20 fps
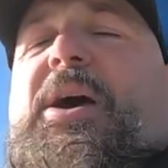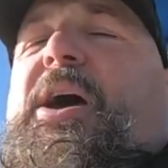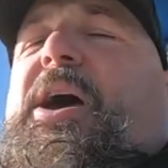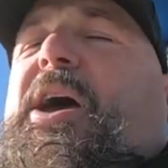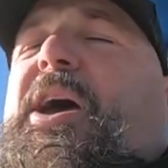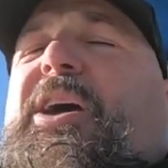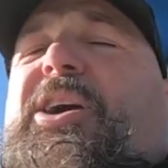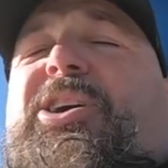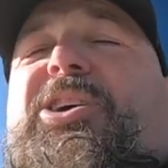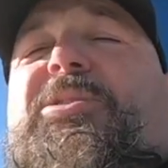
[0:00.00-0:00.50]

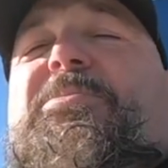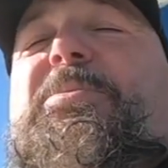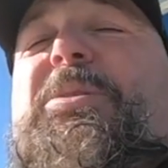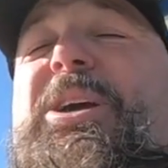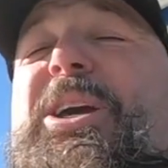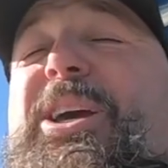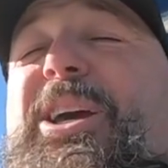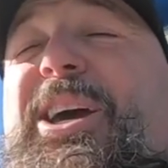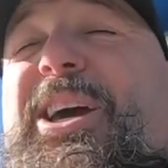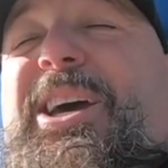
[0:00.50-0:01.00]
it could
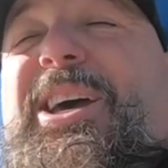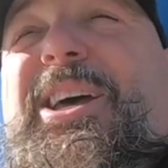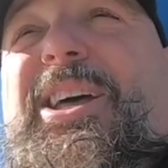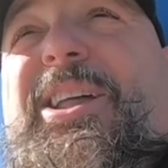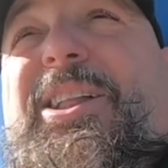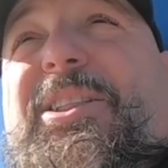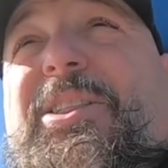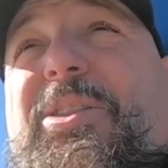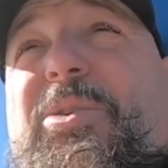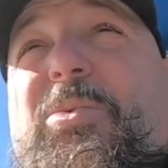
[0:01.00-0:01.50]
be
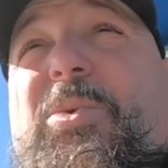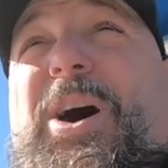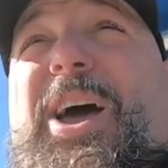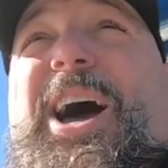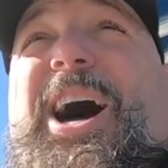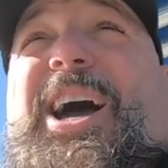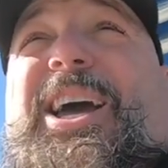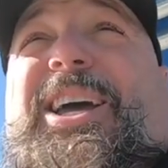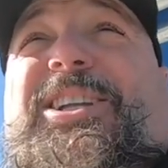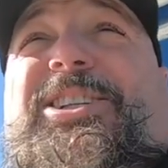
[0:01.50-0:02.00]
the way
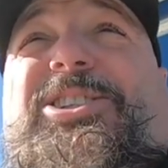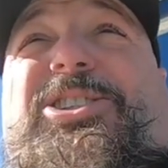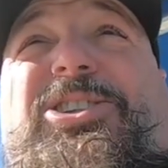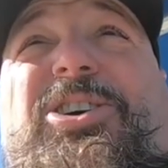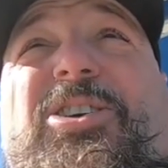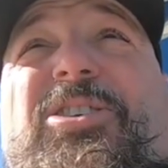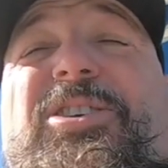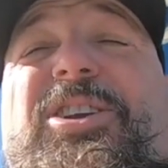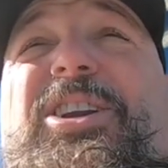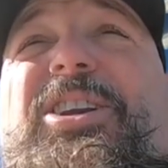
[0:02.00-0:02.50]
I
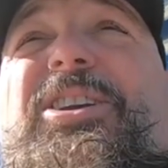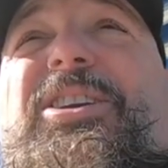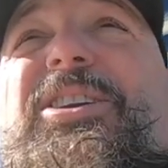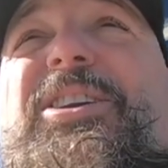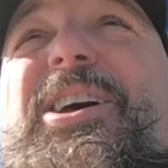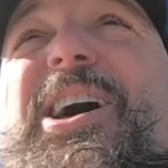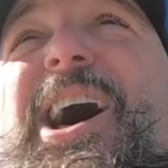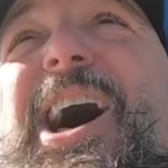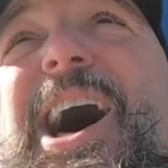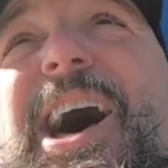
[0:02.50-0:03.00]
installed it.
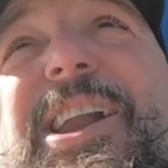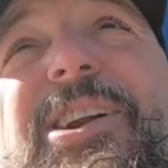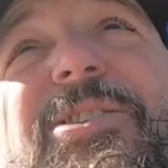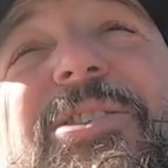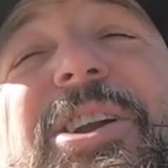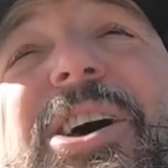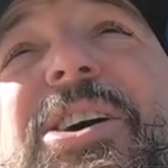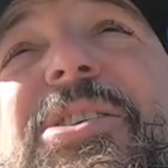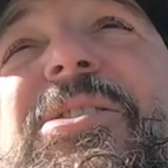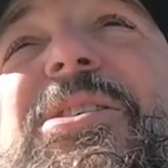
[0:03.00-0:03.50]
I don't
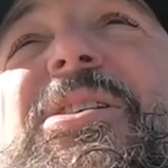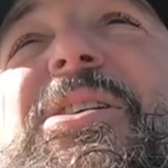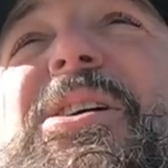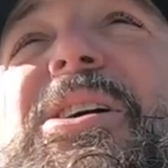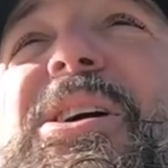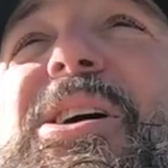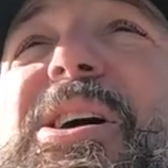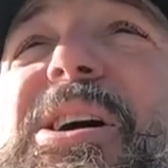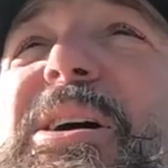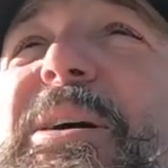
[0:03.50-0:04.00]
know.
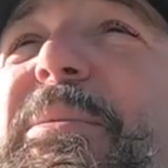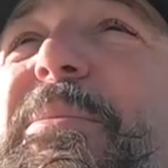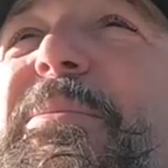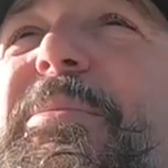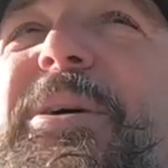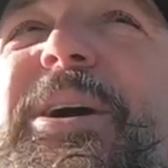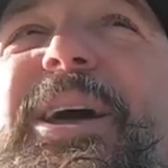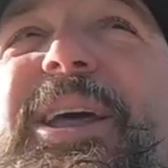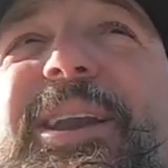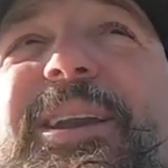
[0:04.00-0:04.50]

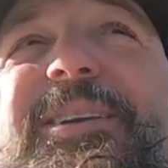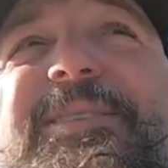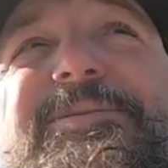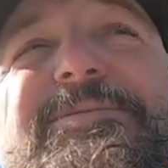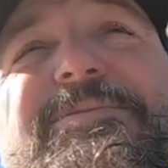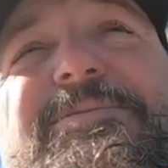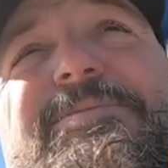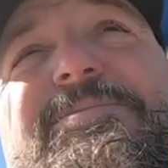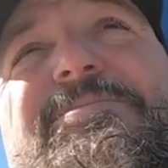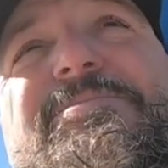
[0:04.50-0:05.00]
But
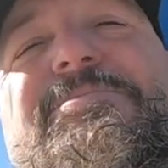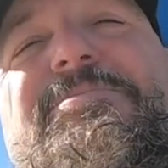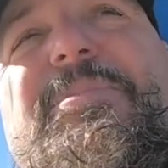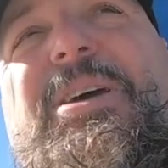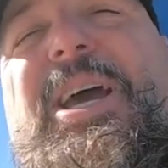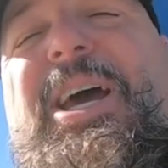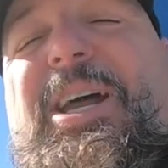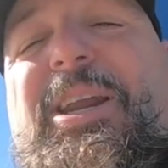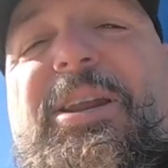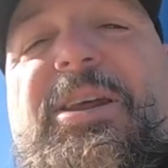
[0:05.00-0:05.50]

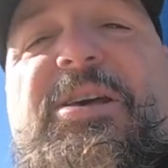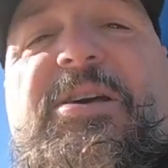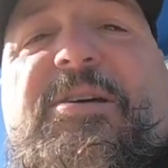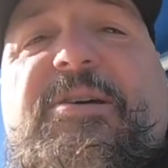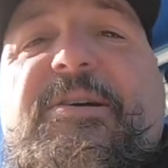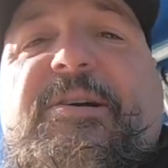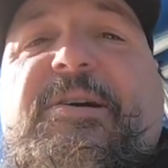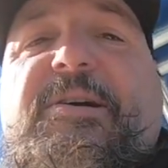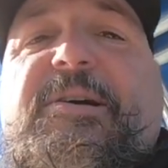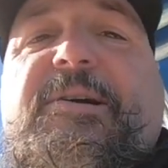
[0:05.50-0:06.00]
man,
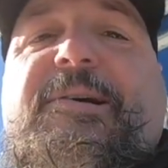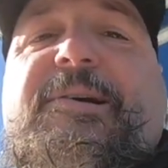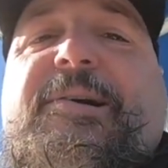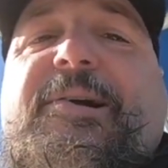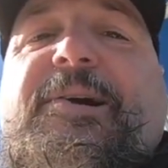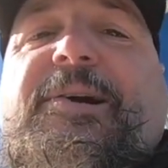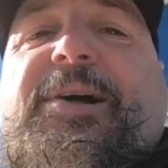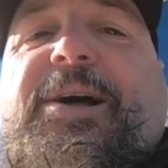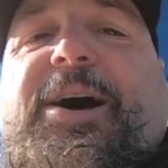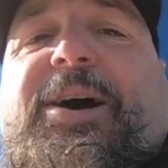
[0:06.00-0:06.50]

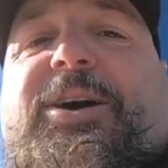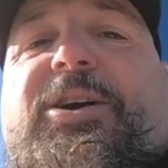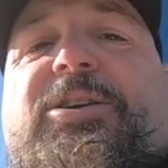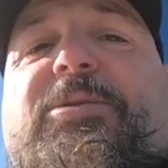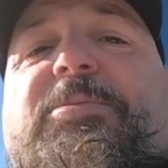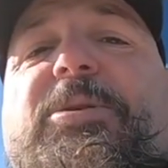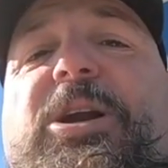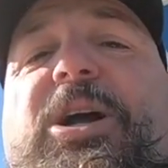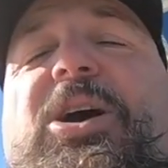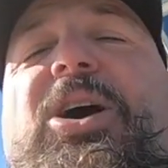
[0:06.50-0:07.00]
that could
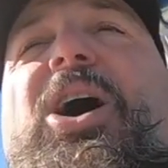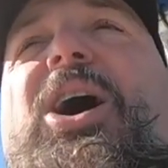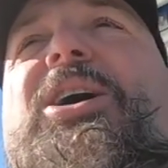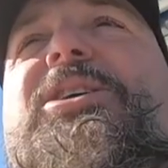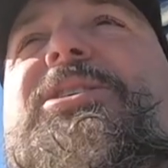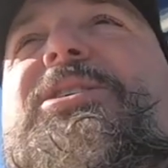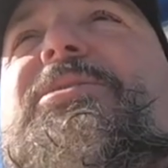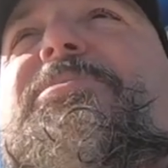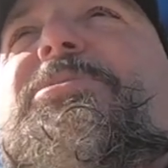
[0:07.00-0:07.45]
have been a costly